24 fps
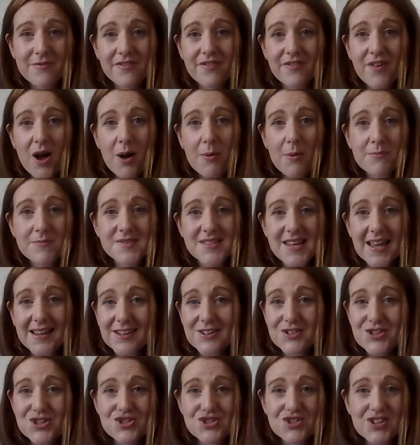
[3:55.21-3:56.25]
from
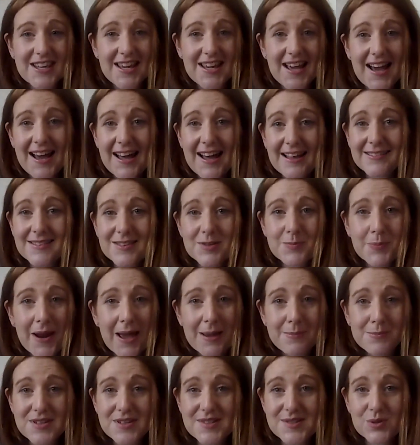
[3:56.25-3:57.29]
secondary and
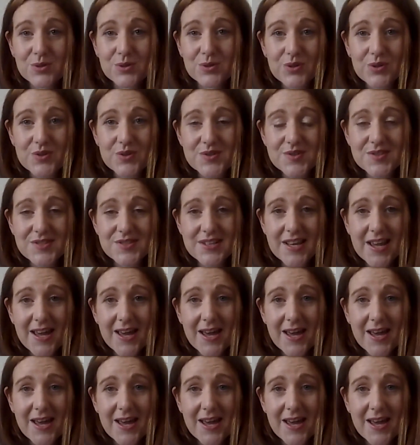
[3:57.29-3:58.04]
primary schools,